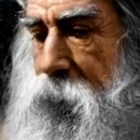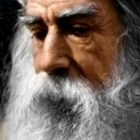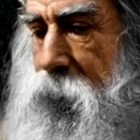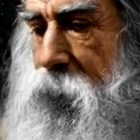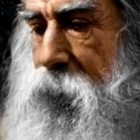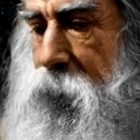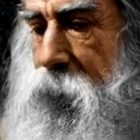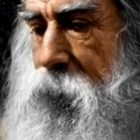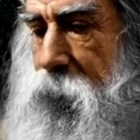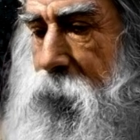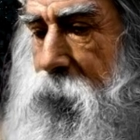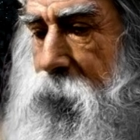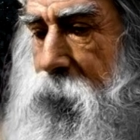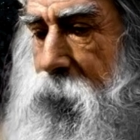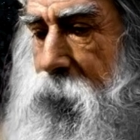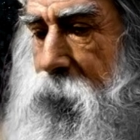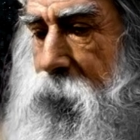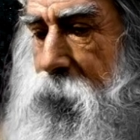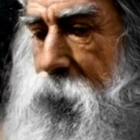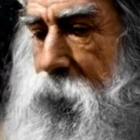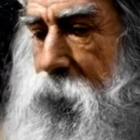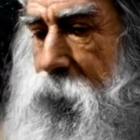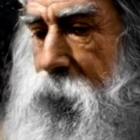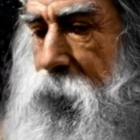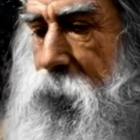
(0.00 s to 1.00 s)

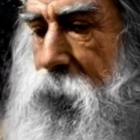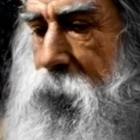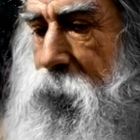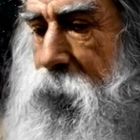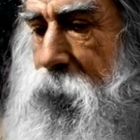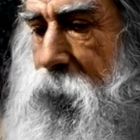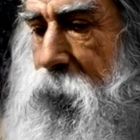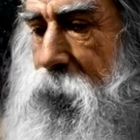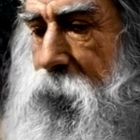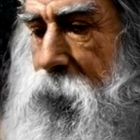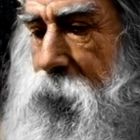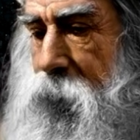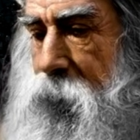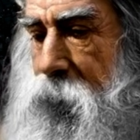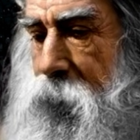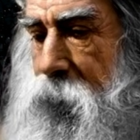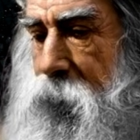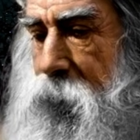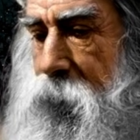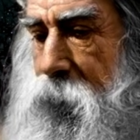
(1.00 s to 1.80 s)
(no one is talking)